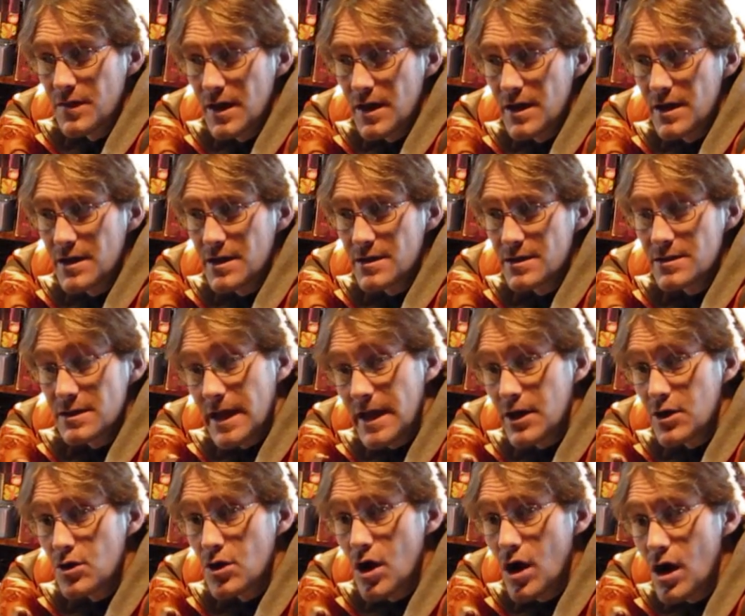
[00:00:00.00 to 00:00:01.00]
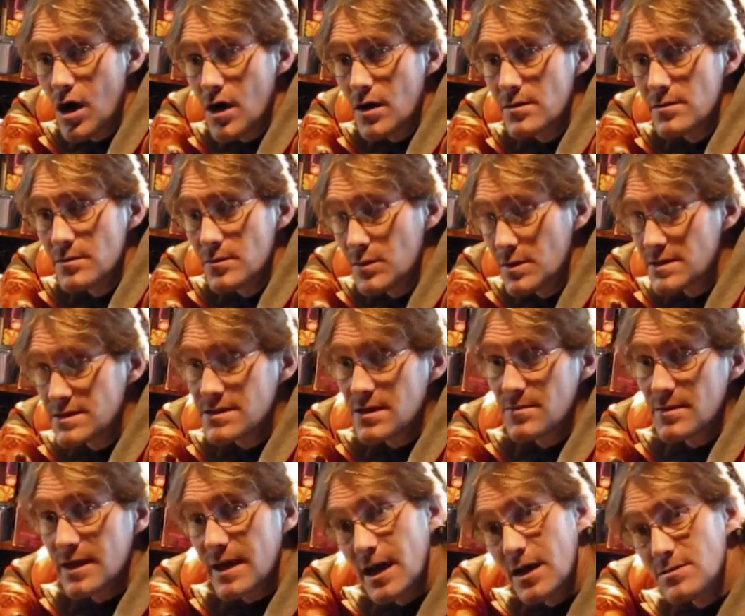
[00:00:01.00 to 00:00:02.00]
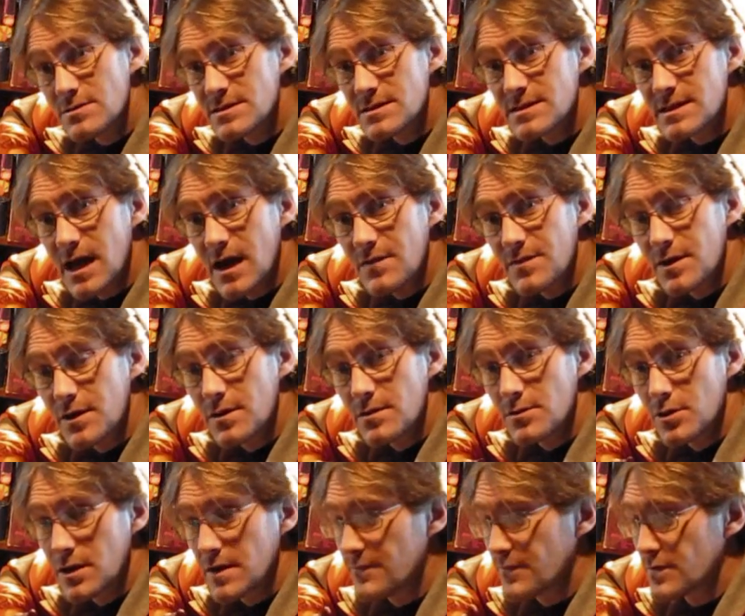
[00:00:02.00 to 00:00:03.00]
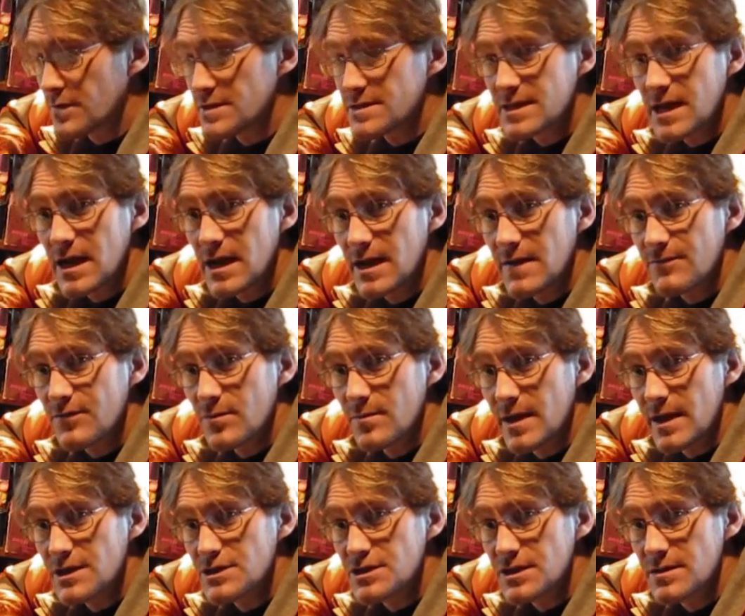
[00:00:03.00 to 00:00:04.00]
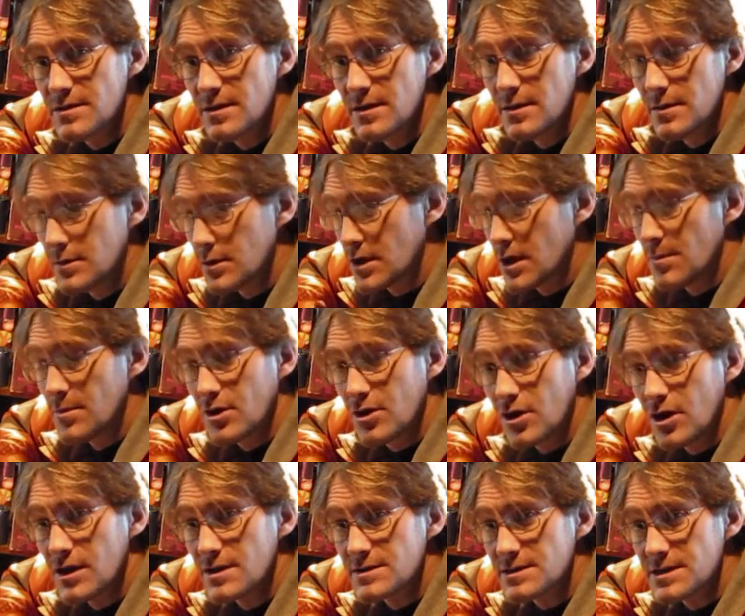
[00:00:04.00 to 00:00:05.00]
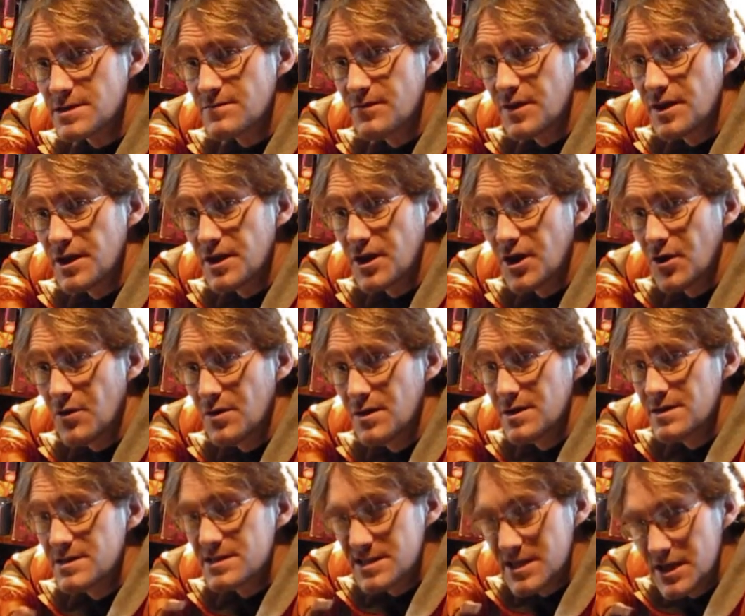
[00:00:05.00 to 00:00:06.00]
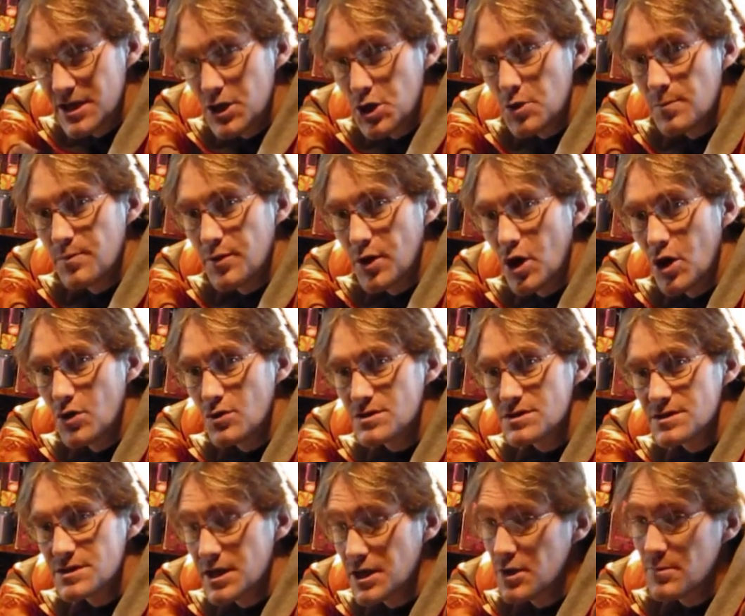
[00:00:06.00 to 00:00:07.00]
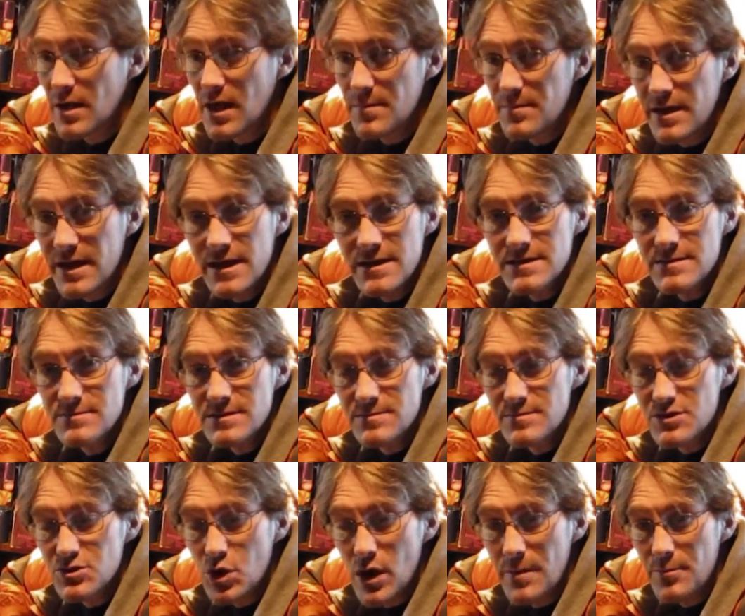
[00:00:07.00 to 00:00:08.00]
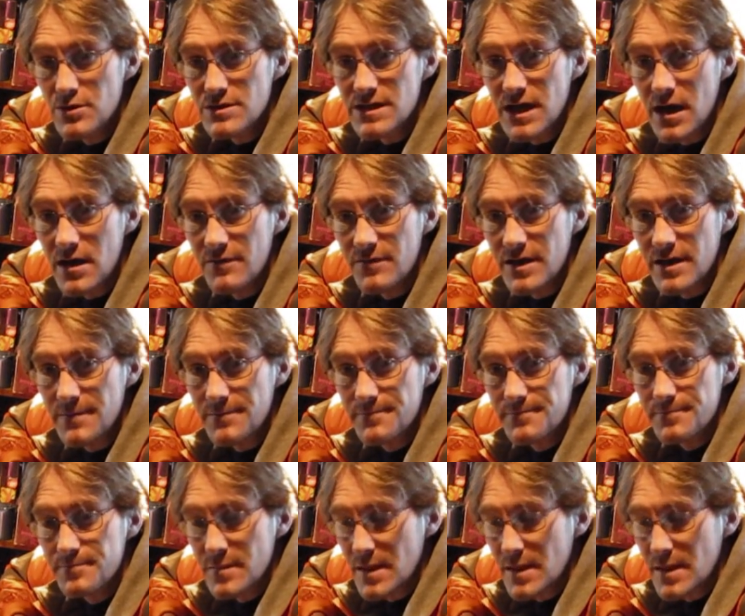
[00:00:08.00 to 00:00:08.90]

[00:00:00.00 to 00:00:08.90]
then later on, when somebody else is out there looking for this kind of information, they'll come across this video, see your posts, and you might get some subscribers out of it.